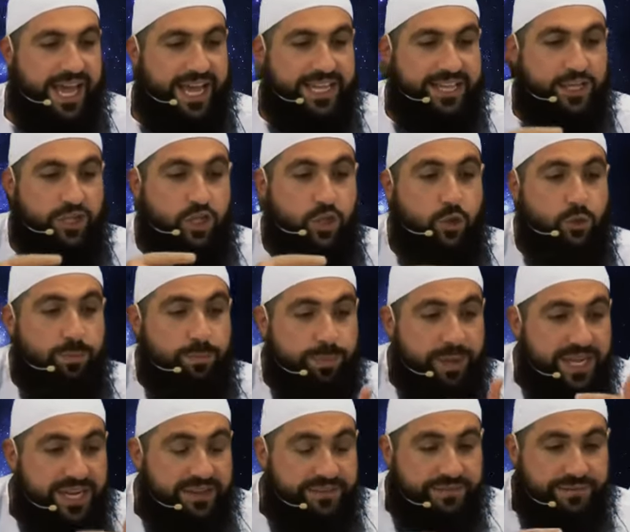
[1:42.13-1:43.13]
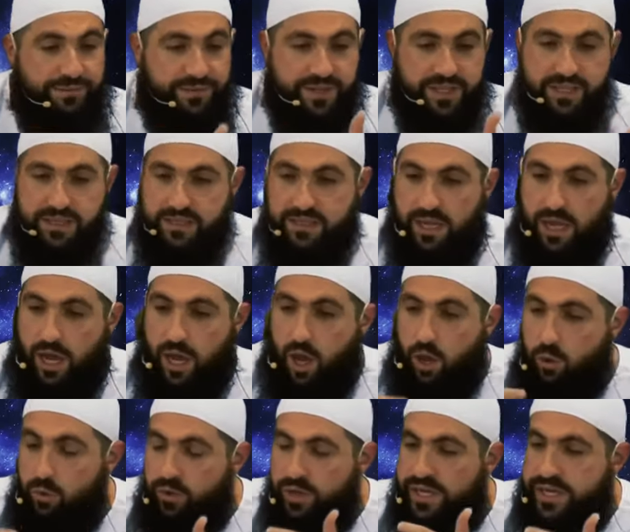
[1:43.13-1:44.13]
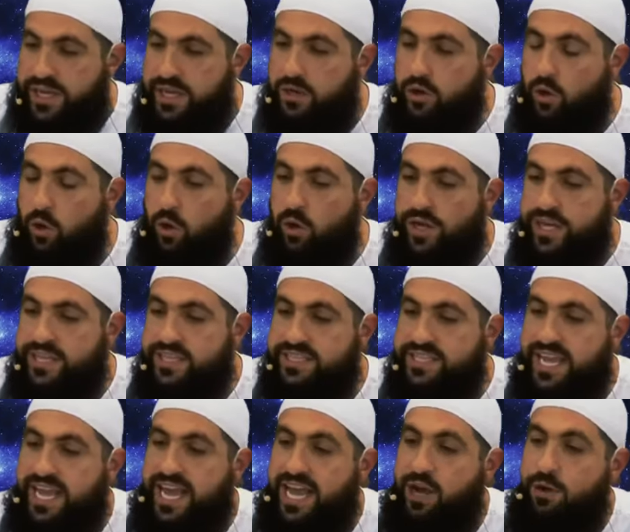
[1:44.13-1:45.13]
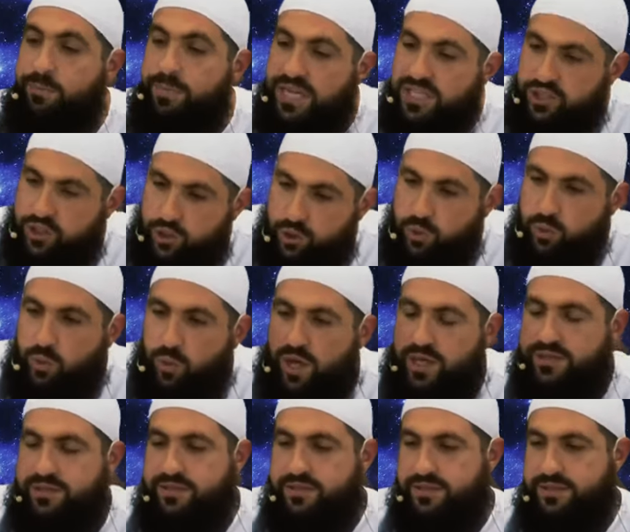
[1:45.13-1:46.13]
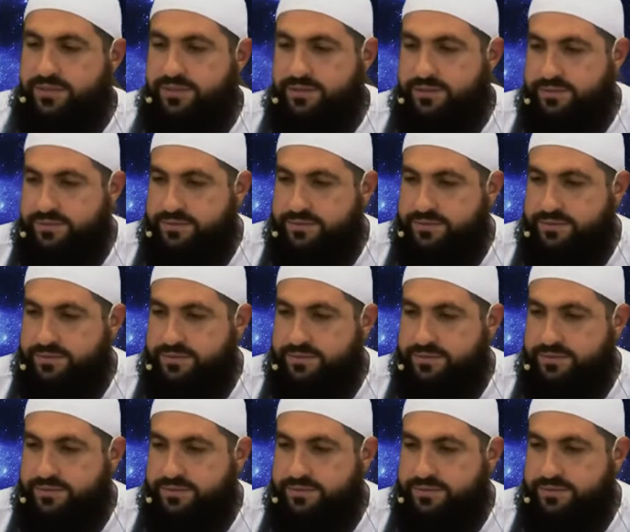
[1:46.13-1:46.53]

And you benefit only according to how much you want.